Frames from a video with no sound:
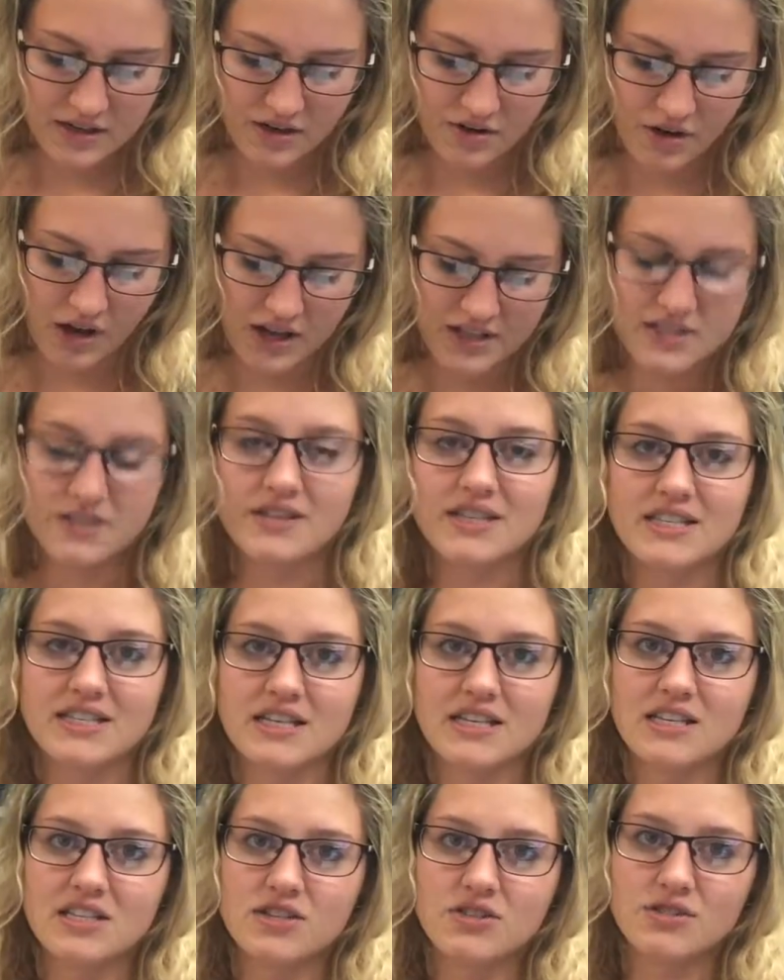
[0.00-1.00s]
You'll also
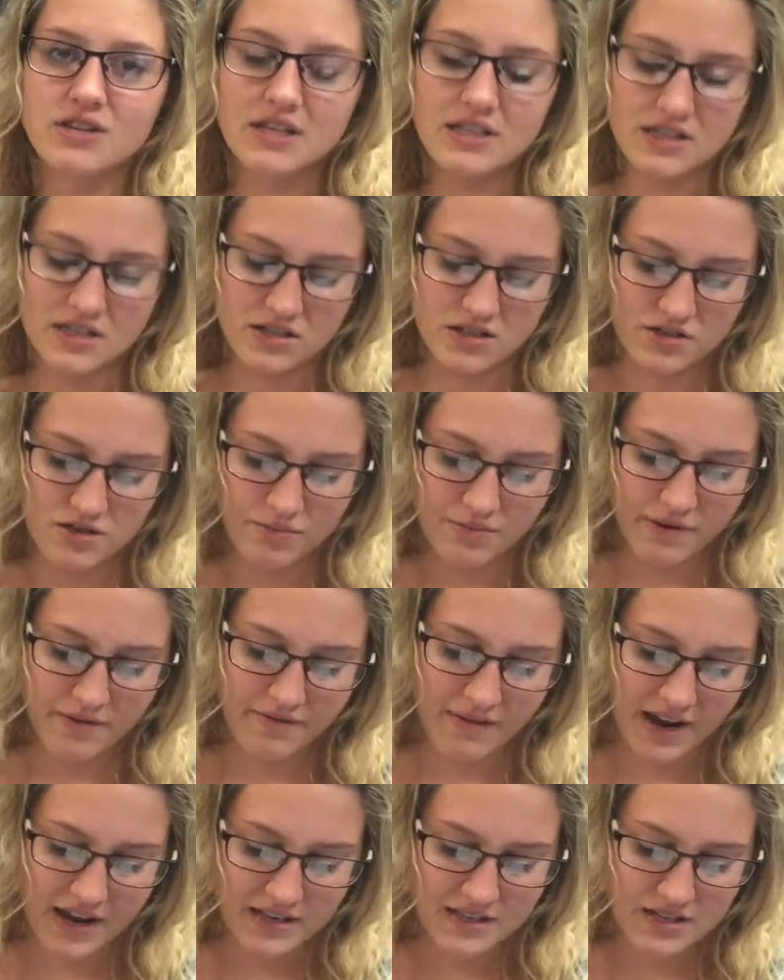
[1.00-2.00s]
assist students and
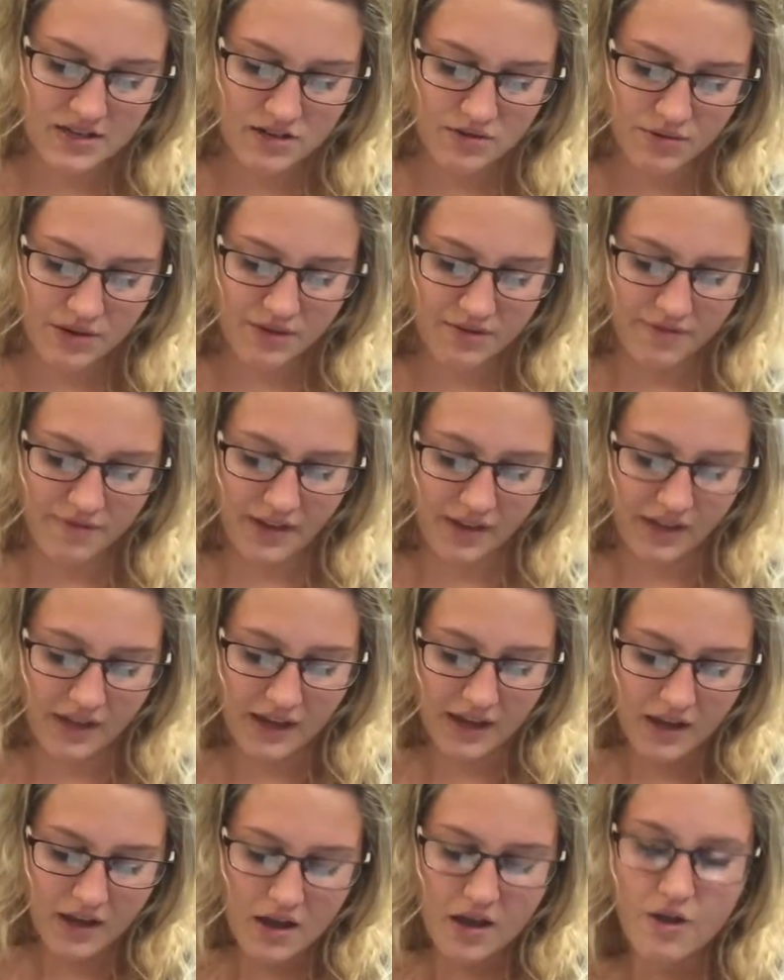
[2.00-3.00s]
supervisors with
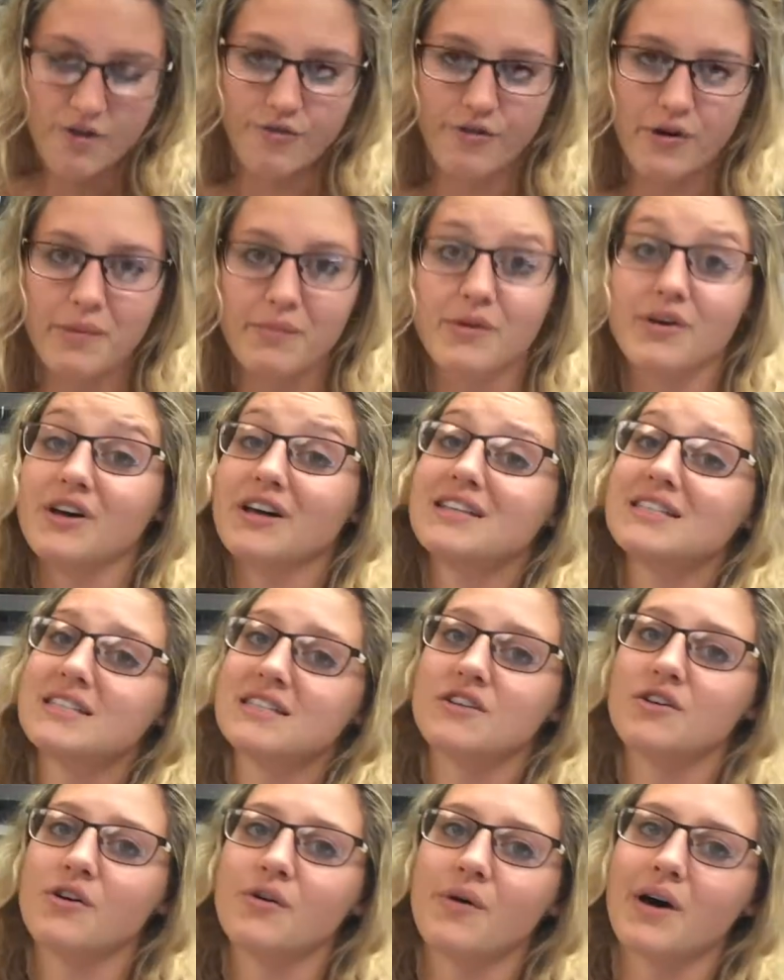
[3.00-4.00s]
filling formulas.
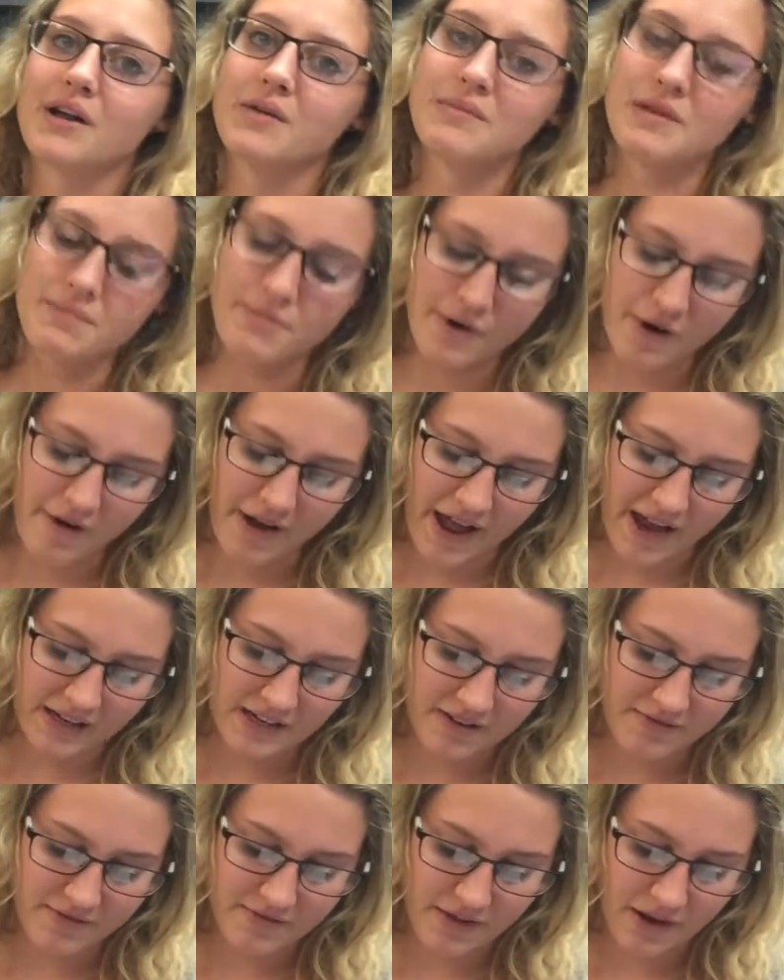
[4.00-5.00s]
You'll want to be
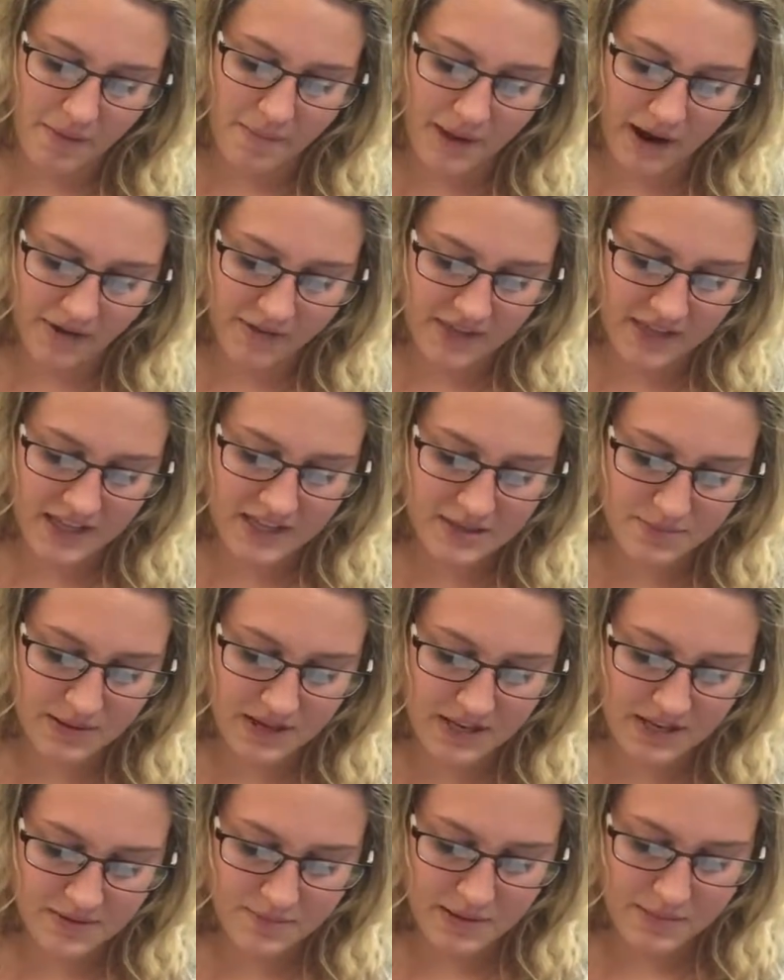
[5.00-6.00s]
proactive about this
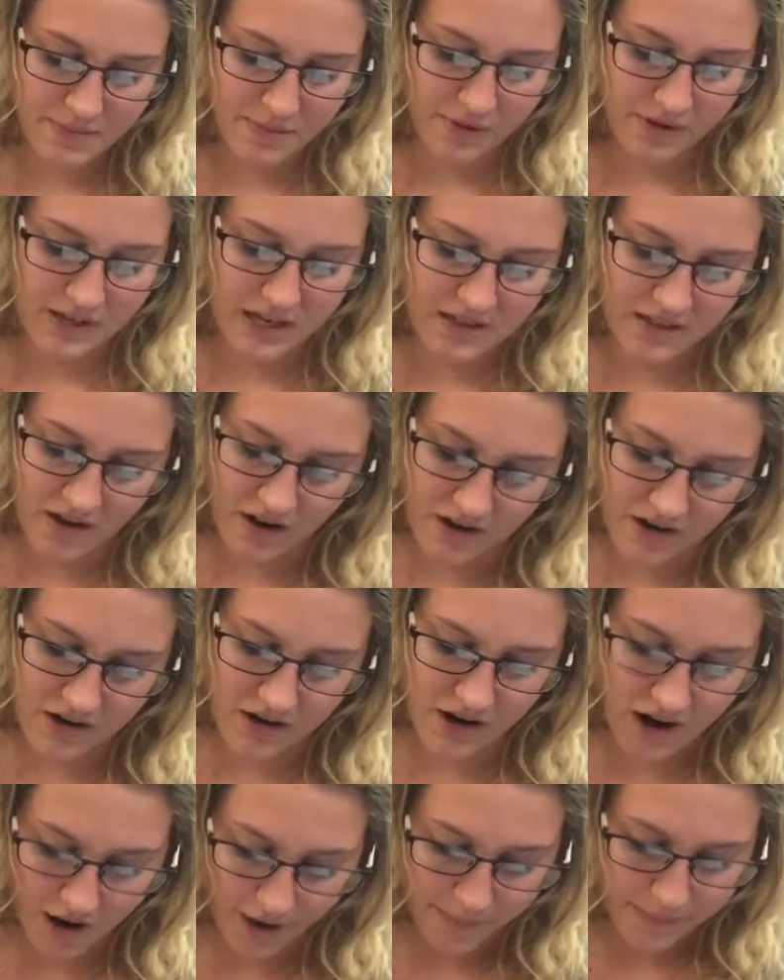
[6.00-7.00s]
because people need
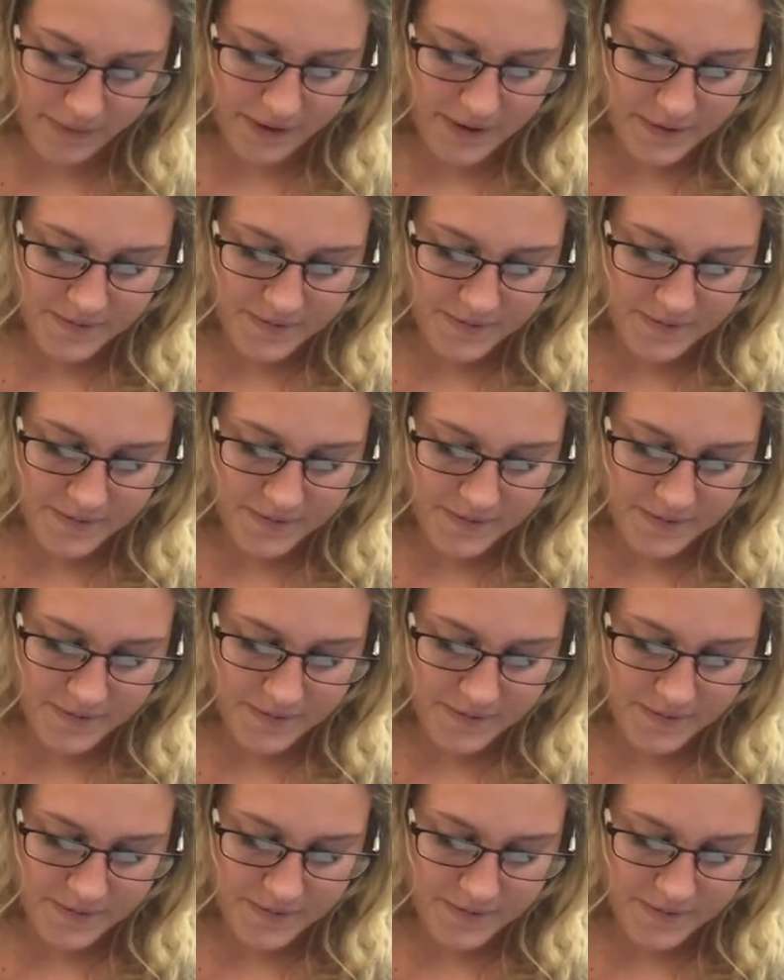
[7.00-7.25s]
your help.